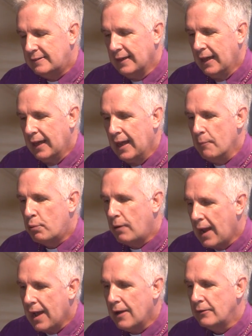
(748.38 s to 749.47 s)
"I'm
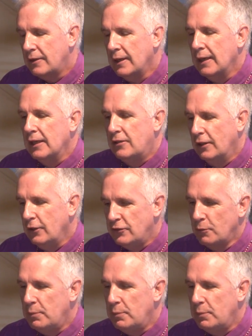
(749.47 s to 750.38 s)
proud to lose a